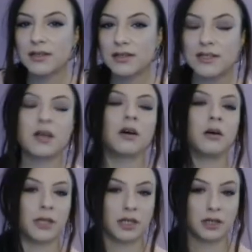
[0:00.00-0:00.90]
sie
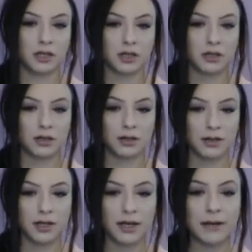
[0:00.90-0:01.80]
kommen.
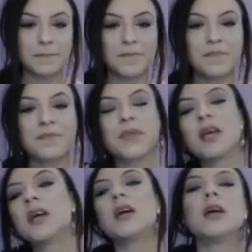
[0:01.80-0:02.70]
Okay,
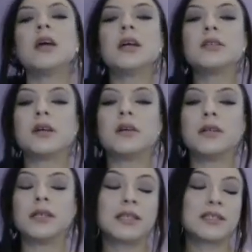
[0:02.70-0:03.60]
so
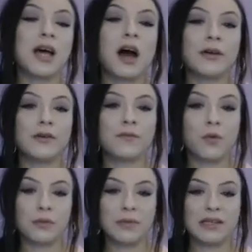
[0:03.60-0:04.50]
that's how you
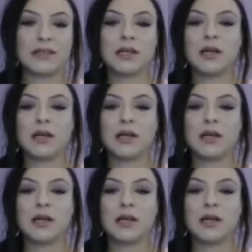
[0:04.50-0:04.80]
form it.